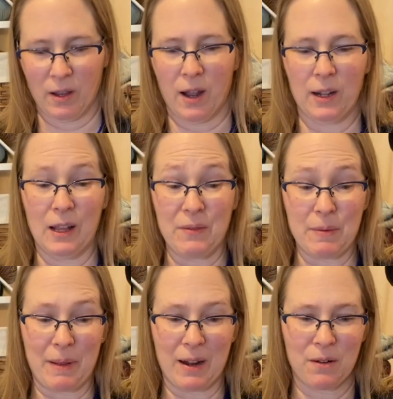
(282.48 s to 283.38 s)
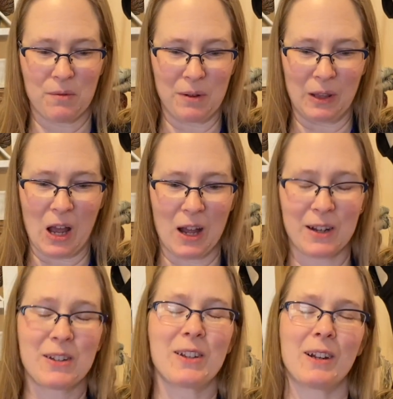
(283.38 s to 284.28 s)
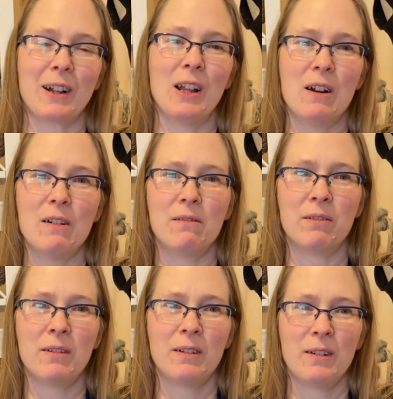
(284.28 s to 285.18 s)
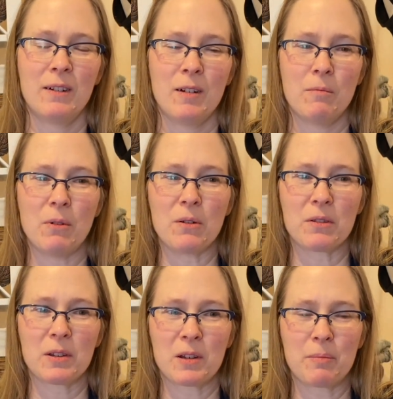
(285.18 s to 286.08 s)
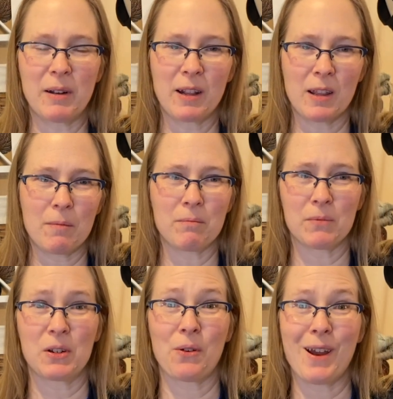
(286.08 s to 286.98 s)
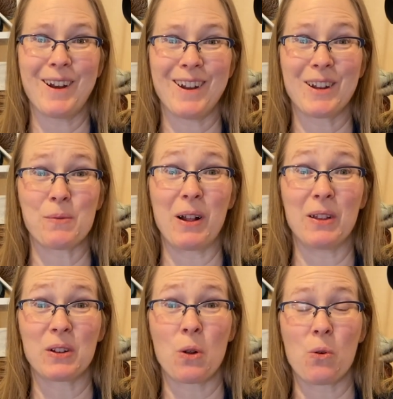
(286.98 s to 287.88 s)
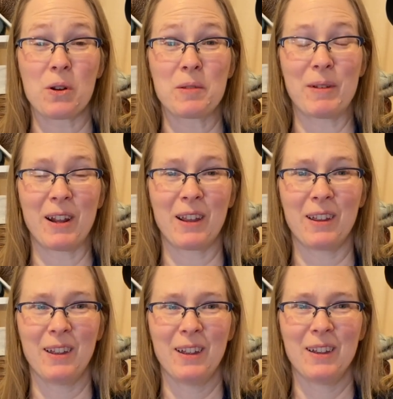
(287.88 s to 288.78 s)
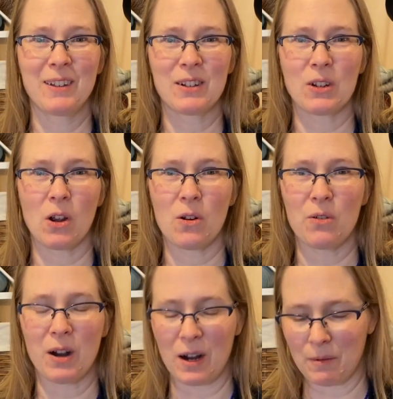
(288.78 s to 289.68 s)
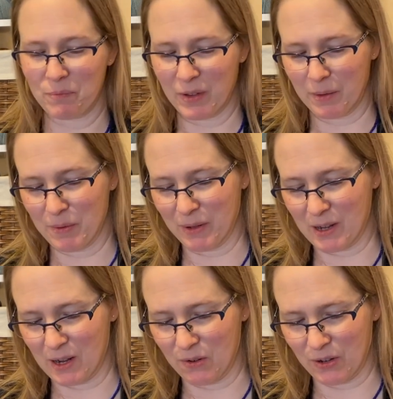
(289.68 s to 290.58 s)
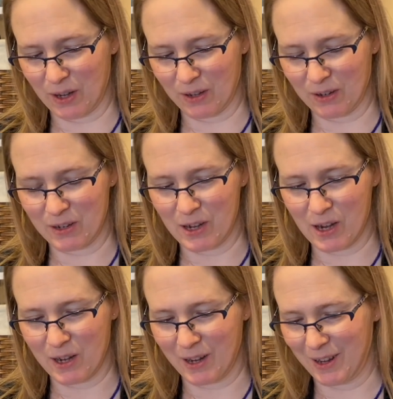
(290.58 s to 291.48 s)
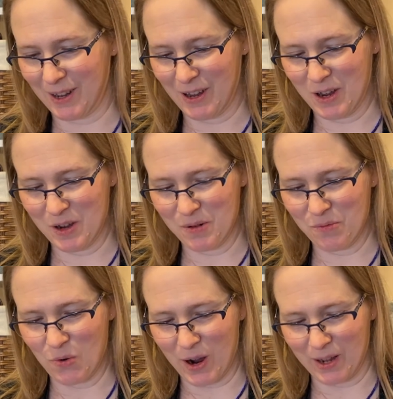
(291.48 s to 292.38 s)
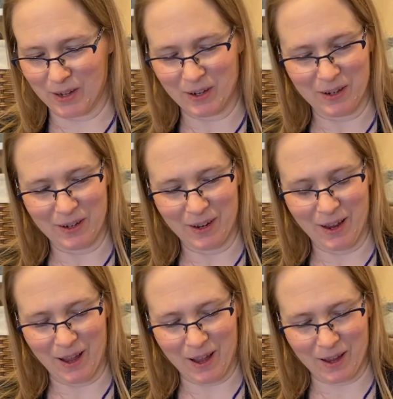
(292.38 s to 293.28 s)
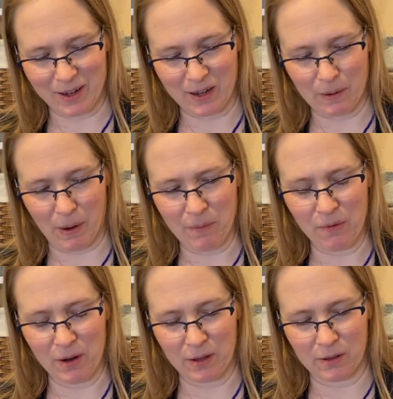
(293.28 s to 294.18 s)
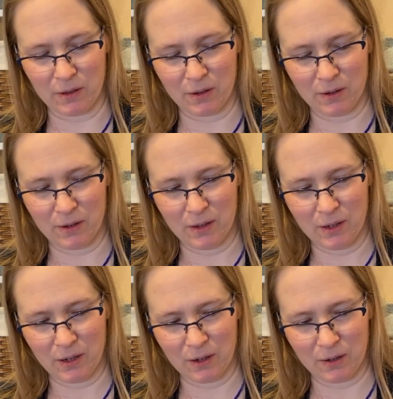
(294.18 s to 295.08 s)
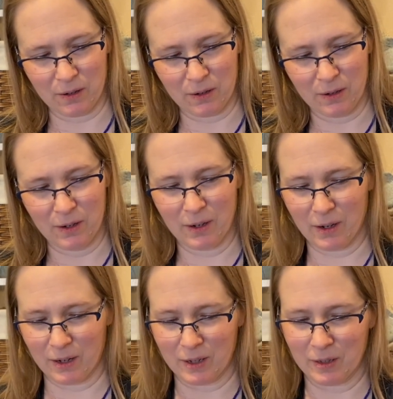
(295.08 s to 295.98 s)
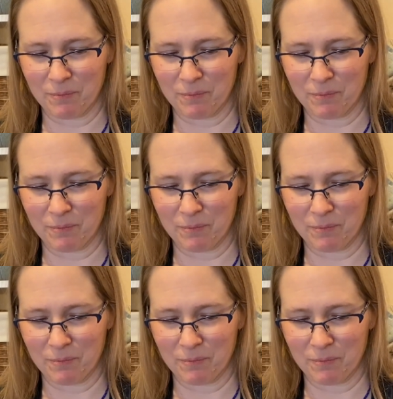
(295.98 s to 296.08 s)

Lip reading: I love spinning with locks, and I love both spinning them straight as well as core spinning. So, it'll be really interesting to see what I can come up with here. I